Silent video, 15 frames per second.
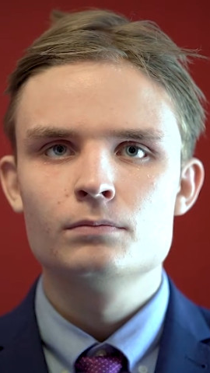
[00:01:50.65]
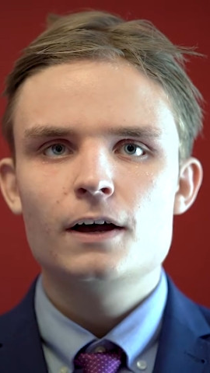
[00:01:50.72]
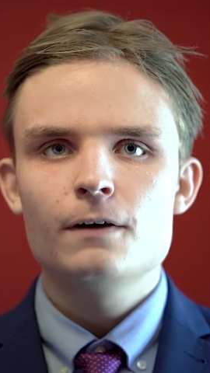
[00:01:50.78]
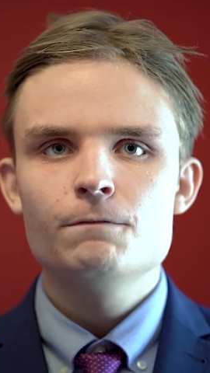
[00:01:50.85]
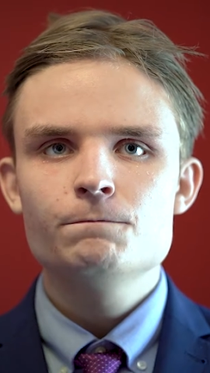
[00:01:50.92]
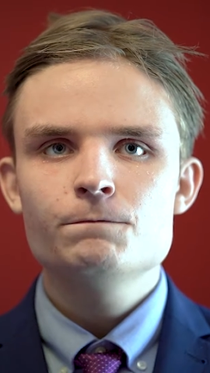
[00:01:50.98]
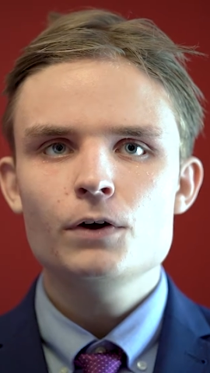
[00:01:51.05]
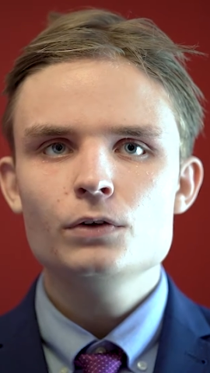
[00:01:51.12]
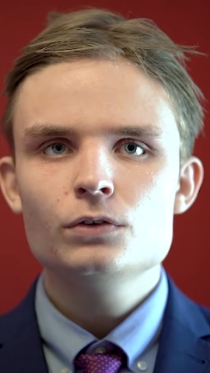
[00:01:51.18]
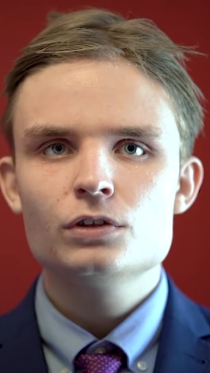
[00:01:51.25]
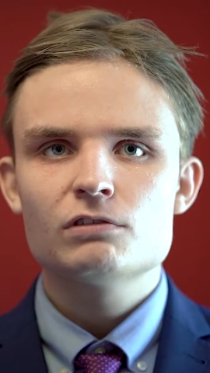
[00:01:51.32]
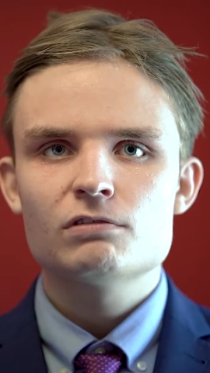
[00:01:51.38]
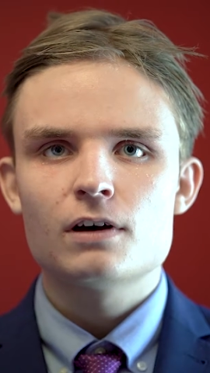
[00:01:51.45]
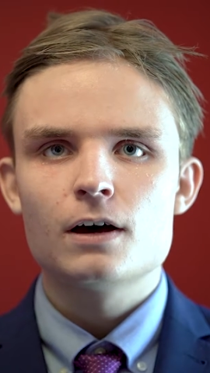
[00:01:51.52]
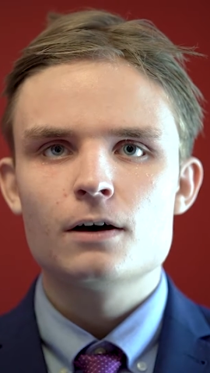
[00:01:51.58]
I've
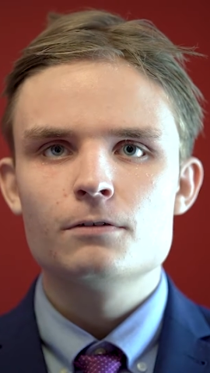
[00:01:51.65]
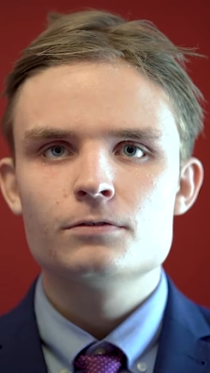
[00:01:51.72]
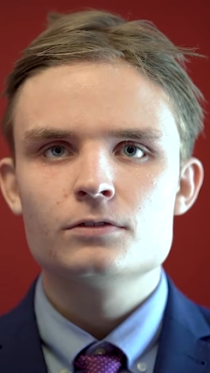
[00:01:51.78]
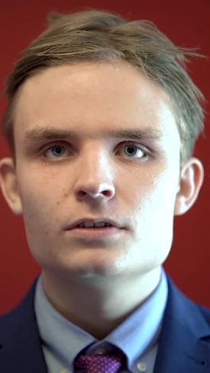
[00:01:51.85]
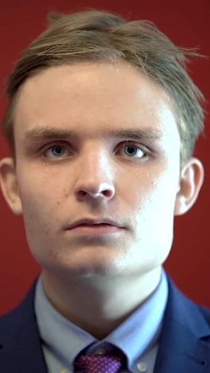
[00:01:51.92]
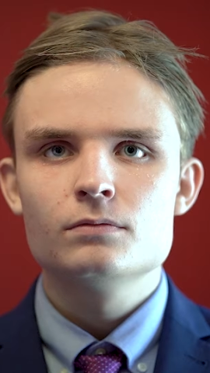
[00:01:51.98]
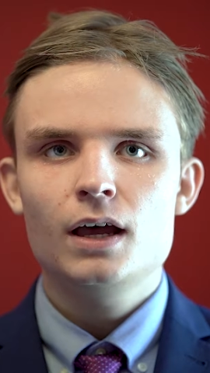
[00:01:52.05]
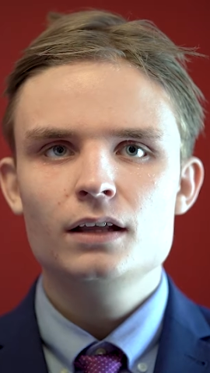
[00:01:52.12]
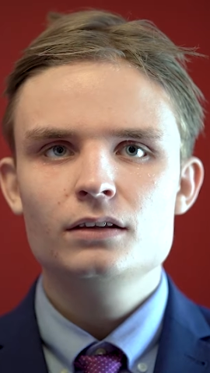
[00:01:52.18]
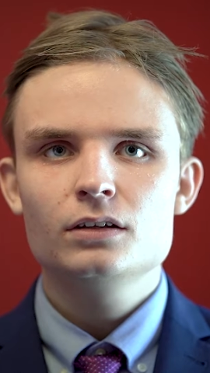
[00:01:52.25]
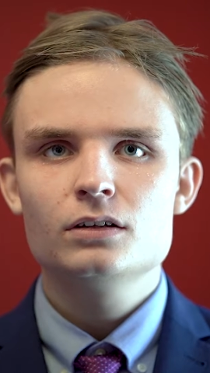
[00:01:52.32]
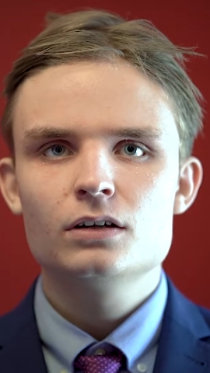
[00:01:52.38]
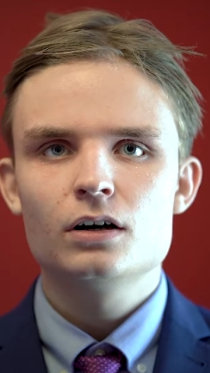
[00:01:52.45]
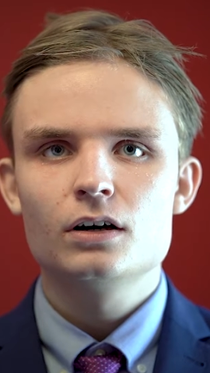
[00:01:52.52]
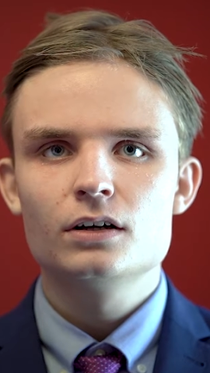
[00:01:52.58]
photographed at a
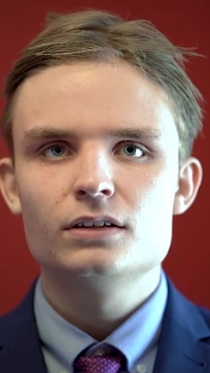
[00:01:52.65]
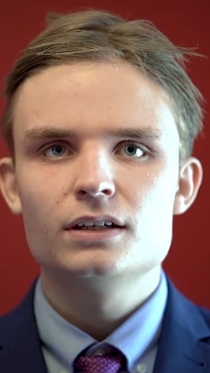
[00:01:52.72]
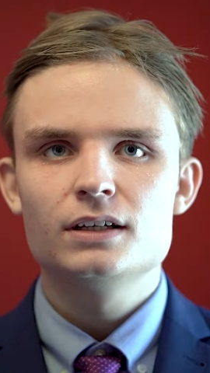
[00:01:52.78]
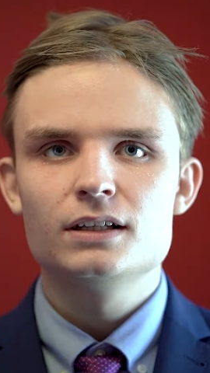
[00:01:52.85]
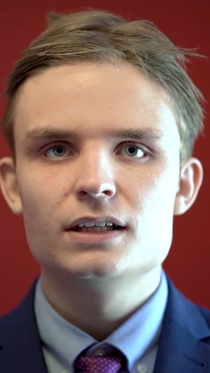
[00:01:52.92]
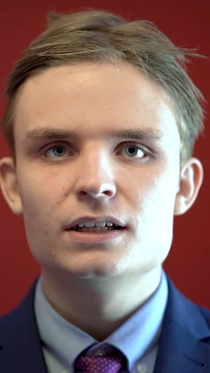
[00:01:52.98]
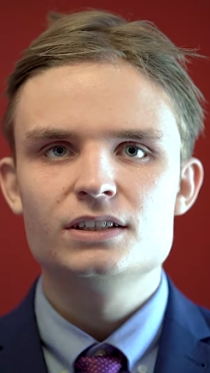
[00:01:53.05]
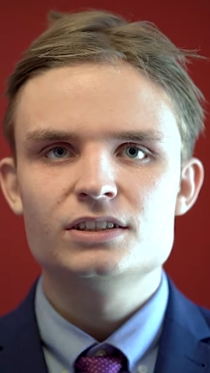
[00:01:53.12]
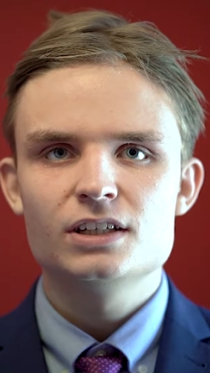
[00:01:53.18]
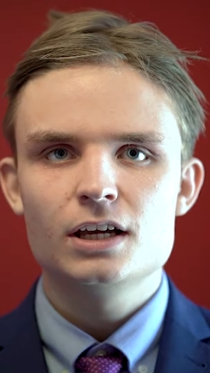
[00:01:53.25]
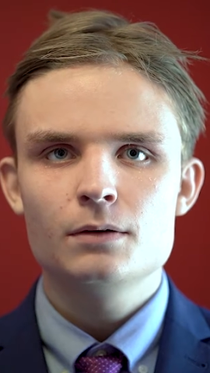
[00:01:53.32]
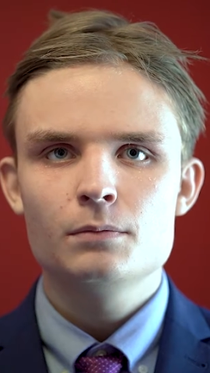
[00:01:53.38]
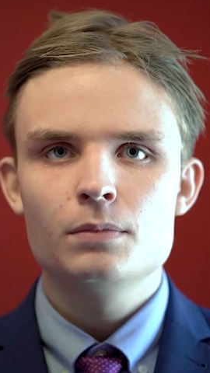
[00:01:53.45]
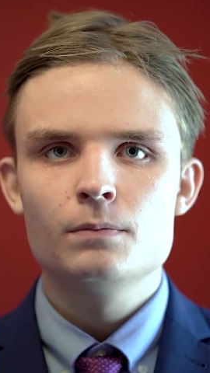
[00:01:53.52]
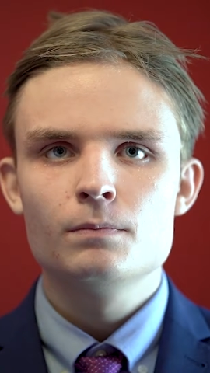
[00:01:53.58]
car
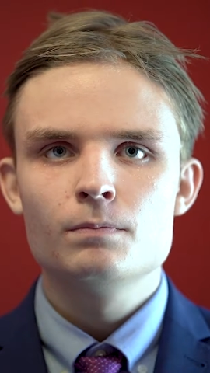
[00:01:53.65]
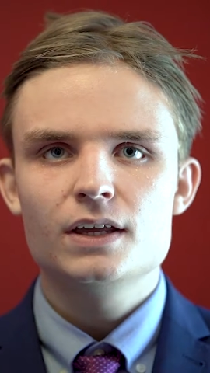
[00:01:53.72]
dealership.